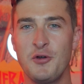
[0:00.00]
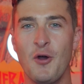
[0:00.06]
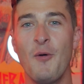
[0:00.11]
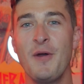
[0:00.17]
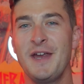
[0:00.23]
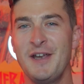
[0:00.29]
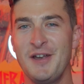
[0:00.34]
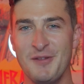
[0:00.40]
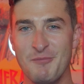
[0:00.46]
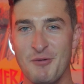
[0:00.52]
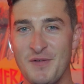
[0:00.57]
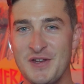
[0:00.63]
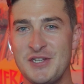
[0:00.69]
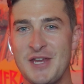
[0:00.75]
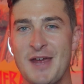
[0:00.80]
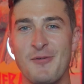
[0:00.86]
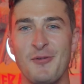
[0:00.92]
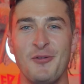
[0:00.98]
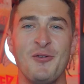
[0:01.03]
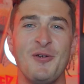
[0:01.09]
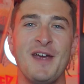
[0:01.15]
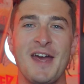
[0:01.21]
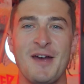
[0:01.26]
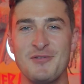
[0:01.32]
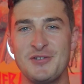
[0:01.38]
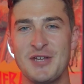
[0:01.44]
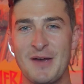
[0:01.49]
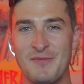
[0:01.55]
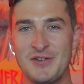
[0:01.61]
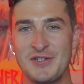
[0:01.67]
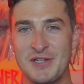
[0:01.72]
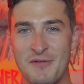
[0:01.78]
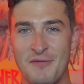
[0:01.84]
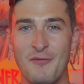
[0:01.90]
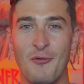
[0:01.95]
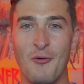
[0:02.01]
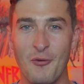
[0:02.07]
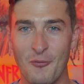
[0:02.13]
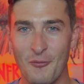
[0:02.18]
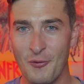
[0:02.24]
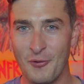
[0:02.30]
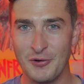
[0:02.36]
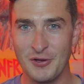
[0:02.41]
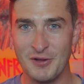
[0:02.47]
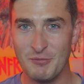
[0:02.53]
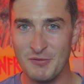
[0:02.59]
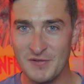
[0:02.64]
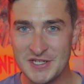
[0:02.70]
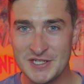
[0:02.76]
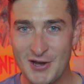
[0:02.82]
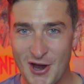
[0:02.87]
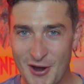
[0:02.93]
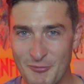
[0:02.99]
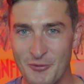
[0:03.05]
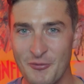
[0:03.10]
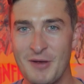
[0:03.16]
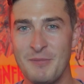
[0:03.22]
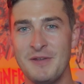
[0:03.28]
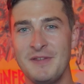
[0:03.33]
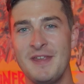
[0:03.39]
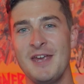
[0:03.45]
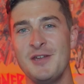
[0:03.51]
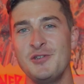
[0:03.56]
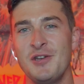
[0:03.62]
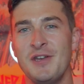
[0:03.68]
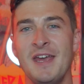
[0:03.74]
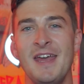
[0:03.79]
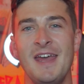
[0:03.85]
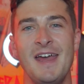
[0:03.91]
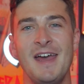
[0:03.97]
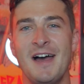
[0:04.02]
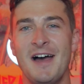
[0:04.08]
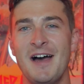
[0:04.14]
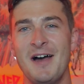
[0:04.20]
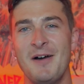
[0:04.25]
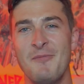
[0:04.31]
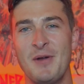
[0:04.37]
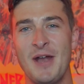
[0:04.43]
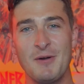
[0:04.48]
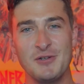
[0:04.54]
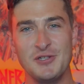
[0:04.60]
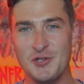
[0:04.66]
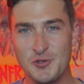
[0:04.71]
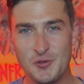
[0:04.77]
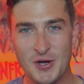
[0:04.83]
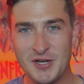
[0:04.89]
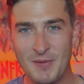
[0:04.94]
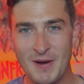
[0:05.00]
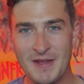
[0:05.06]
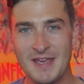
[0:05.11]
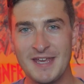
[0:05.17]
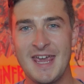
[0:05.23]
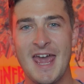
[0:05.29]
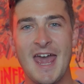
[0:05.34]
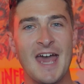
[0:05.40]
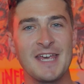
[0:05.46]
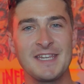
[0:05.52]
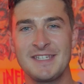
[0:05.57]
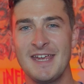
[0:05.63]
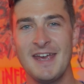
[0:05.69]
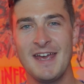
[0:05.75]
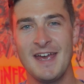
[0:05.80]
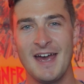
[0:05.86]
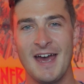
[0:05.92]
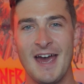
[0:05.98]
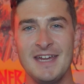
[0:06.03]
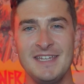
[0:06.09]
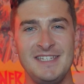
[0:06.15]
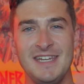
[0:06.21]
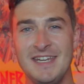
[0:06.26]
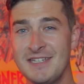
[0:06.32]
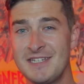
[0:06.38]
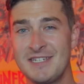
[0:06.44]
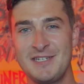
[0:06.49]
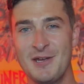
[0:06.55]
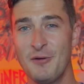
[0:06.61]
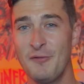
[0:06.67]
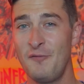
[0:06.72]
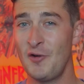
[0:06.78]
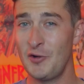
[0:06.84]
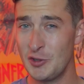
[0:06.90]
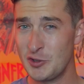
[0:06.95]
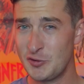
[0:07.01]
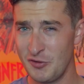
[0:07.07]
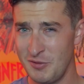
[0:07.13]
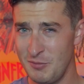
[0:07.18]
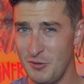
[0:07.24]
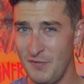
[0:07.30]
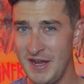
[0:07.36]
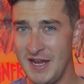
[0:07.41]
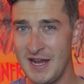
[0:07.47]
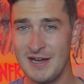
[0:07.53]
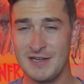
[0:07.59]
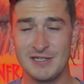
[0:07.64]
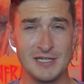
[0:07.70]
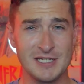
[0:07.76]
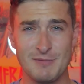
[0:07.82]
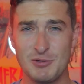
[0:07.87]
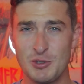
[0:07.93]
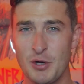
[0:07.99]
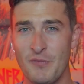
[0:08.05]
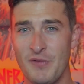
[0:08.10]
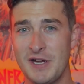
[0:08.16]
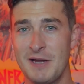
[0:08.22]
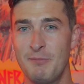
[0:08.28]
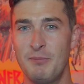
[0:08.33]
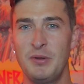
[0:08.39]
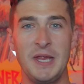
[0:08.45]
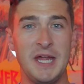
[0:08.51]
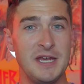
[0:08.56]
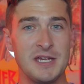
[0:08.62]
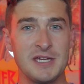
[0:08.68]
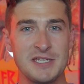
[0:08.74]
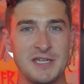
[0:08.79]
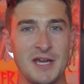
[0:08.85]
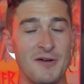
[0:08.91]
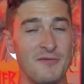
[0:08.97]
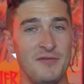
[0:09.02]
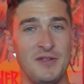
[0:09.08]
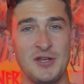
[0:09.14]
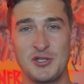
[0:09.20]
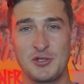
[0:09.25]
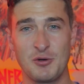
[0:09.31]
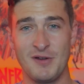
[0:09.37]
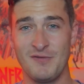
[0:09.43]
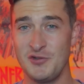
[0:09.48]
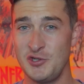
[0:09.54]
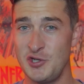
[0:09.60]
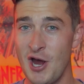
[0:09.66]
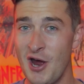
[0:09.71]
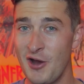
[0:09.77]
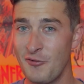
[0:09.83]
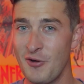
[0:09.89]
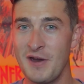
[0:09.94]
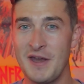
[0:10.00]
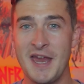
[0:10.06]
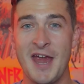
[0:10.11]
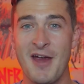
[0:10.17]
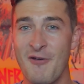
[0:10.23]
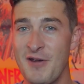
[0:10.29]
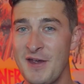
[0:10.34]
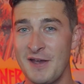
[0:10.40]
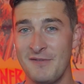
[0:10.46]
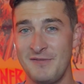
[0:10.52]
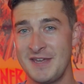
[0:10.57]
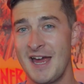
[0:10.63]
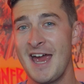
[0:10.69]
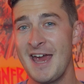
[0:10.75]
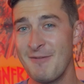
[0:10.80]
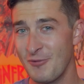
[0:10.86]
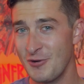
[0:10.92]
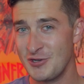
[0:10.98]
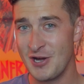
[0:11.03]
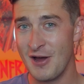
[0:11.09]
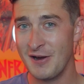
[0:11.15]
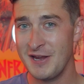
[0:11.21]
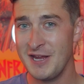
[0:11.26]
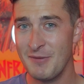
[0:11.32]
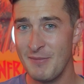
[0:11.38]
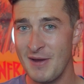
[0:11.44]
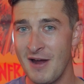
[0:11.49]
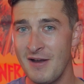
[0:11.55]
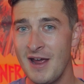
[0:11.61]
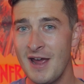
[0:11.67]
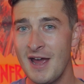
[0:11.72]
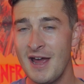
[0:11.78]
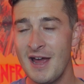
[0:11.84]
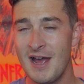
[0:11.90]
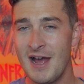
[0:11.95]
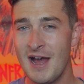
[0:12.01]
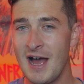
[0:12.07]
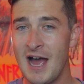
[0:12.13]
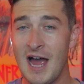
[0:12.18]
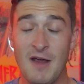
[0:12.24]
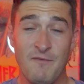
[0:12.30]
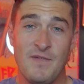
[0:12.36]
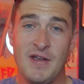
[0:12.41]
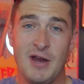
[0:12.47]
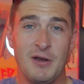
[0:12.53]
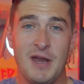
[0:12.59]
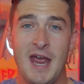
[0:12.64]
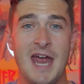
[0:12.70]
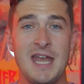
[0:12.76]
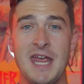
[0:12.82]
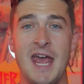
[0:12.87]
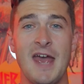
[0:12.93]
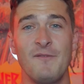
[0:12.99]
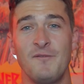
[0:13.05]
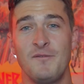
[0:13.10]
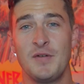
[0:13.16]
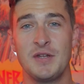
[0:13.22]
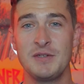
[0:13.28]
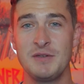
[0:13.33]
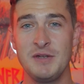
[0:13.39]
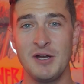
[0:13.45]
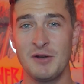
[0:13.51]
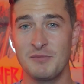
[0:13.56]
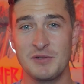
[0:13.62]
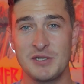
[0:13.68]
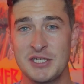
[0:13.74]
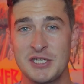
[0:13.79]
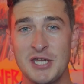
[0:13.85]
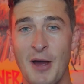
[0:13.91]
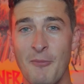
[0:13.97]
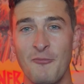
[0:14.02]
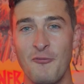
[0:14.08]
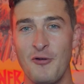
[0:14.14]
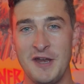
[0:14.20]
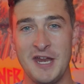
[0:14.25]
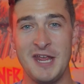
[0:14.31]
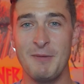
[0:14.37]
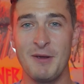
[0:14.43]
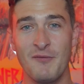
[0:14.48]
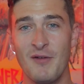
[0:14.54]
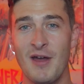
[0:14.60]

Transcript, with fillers: going into the movie Saturn 3, I was obviously forewarned of the movie's terrible reputation, uh, but I was intrigued by the cast. I'd seen still photos from the movie, and since I'm sort of a completist of this sort of genre and area of time we're talking about, I figured it had to have you know, some redeeming